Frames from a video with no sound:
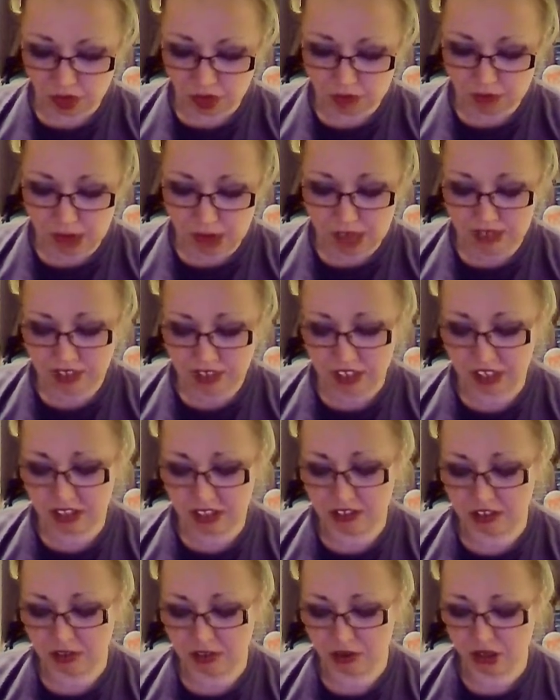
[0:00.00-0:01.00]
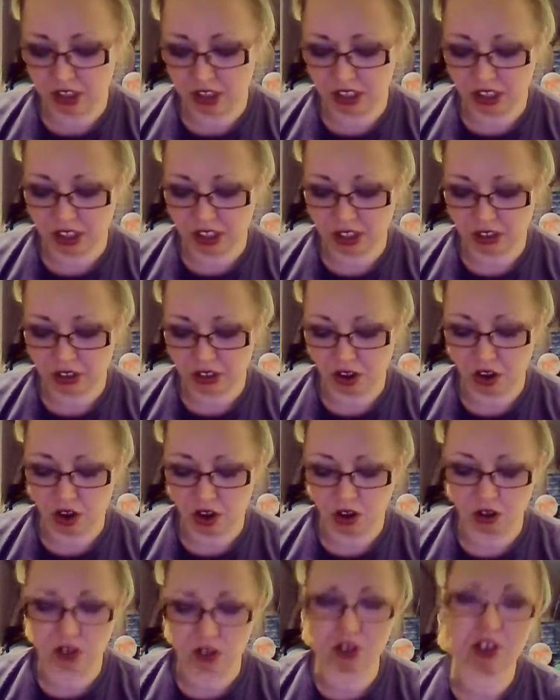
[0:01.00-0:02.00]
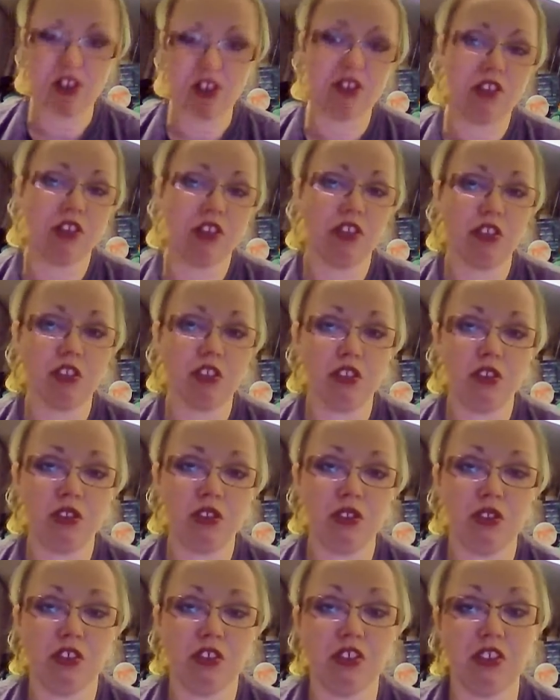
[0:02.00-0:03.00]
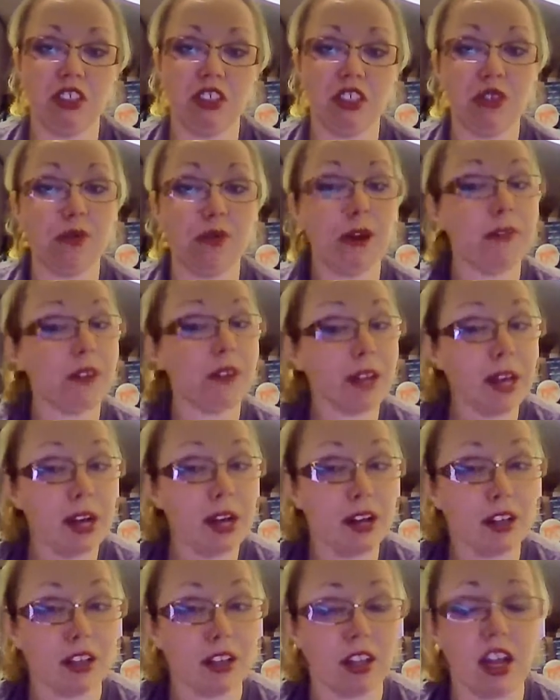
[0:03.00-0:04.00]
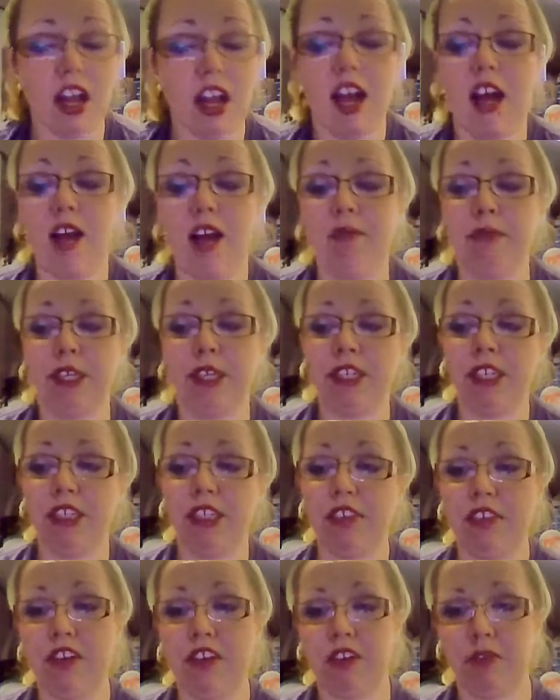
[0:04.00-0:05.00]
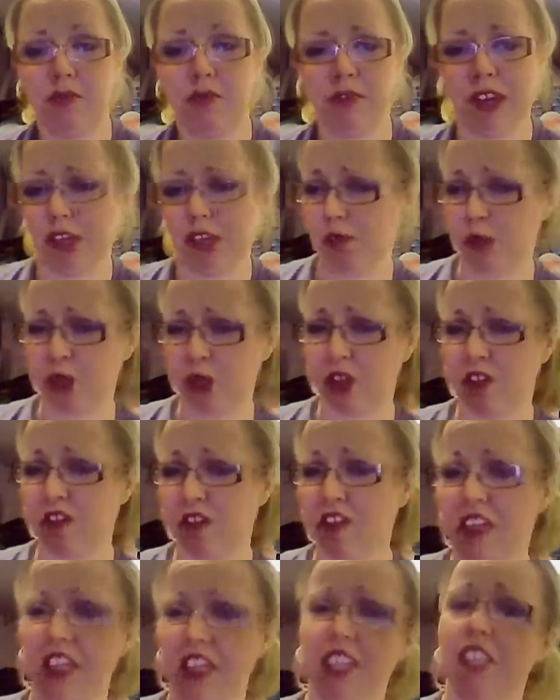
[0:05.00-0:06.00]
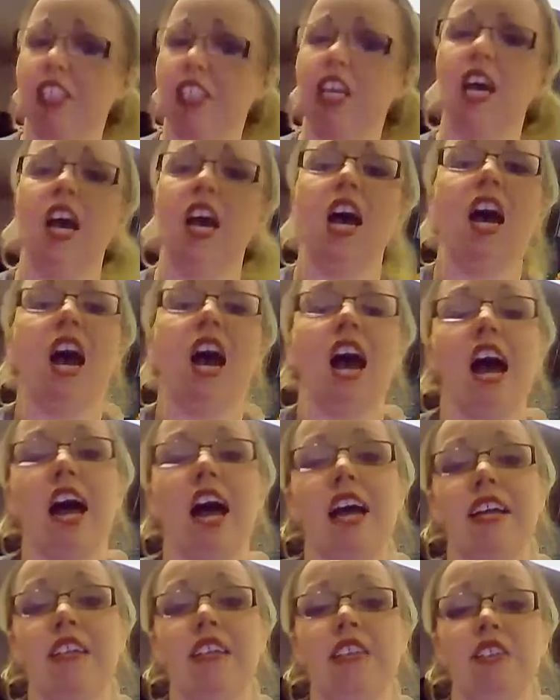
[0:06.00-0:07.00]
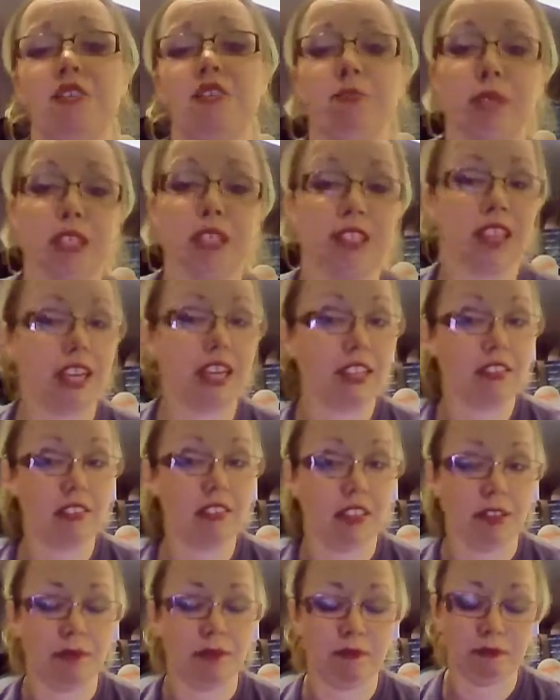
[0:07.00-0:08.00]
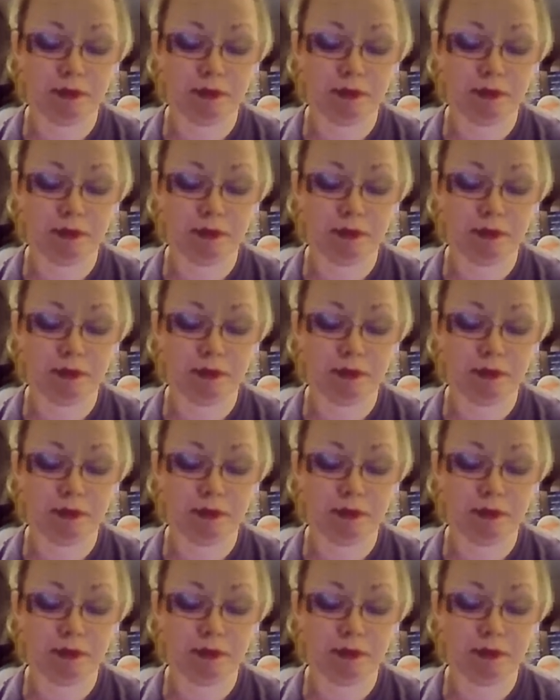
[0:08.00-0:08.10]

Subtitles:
Basically, the story then goes on to see Raphael in his little vagabond state, and you meet Casey.